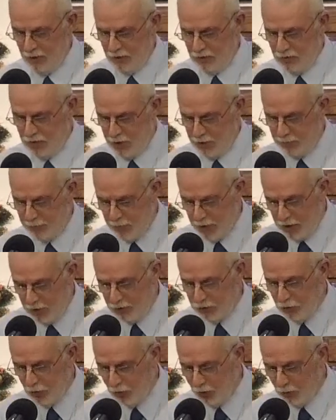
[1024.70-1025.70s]
Jeff
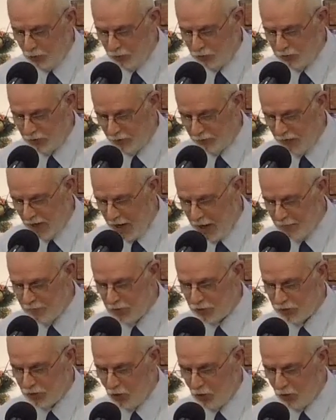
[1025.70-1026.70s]
Bezos of
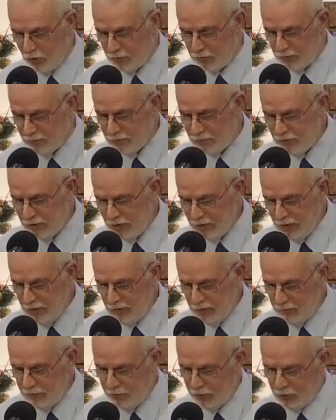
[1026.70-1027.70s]
Amazon
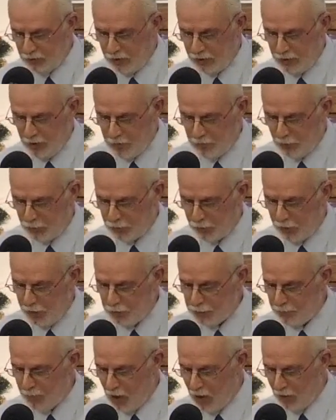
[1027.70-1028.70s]
filled the number 3
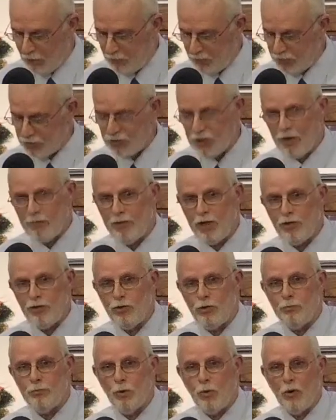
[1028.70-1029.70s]
spot with
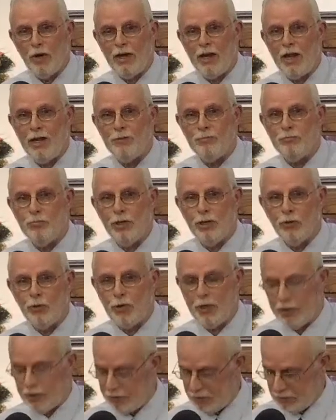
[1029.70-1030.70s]
72.8
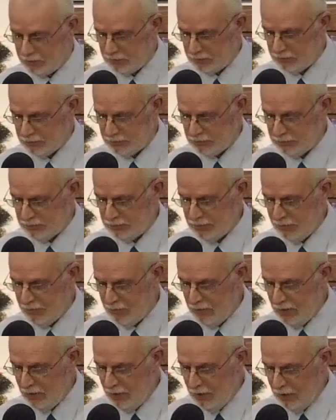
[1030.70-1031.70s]
billion.
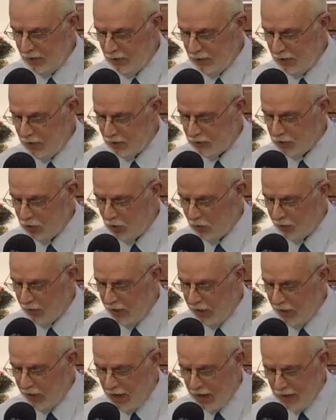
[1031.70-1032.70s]
This year
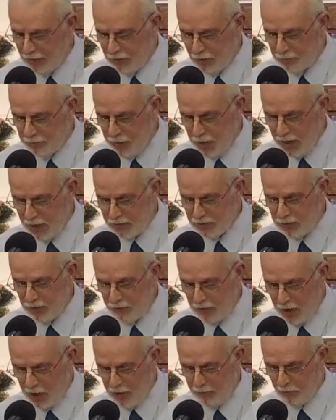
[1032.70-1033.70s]
he had the best
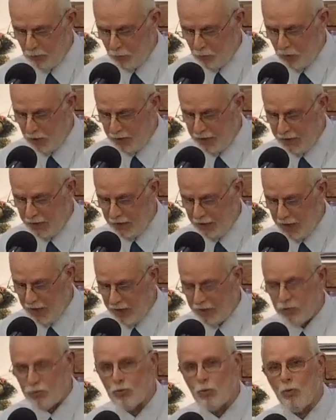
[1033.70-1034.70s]
of everyone. He
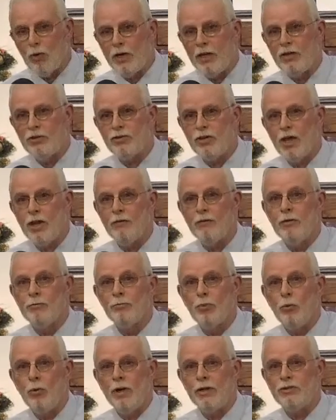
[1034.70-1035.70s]
gained
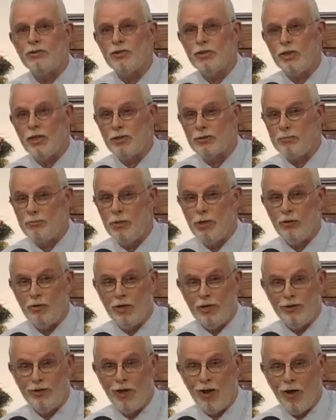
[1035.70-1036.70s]
27.6
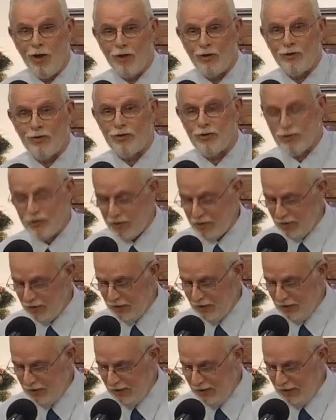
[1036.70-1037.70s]
billion dollars.
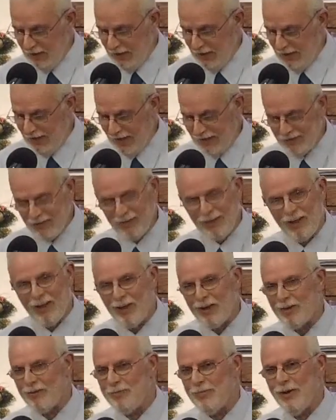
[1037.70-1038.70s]
That's a
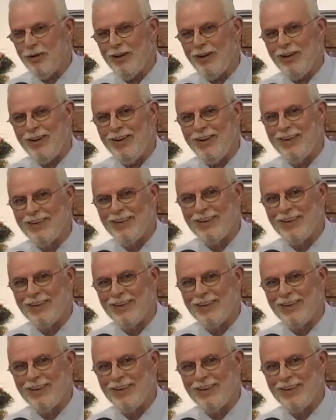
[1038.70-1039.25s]
lot of money.